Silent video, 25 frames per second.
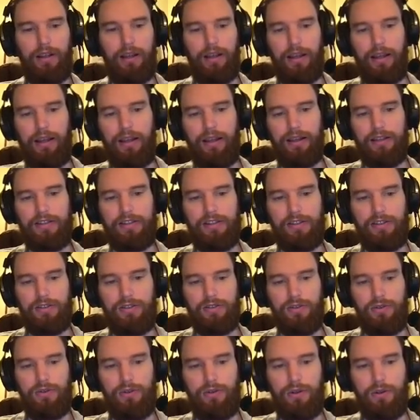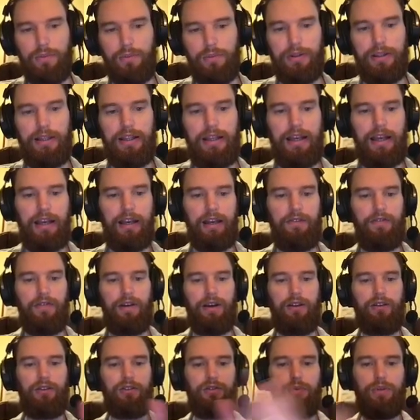and it says to complete any
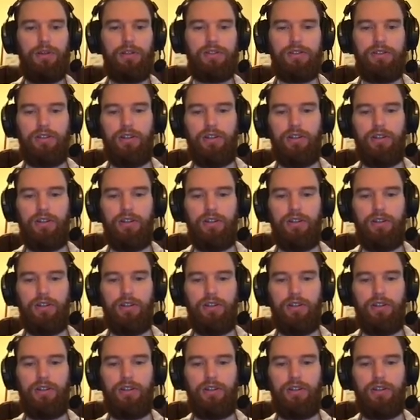final tweaks